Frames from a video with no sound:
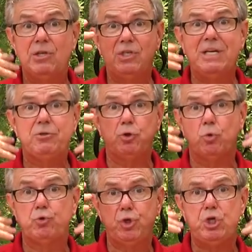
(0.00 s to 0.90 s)

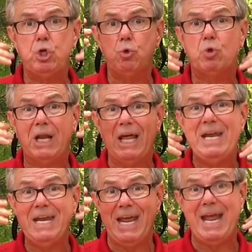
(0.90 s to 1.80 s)
dental chew
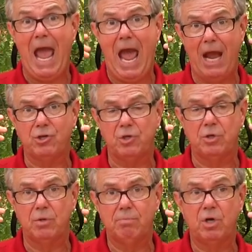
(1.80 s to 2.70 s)
cleaning action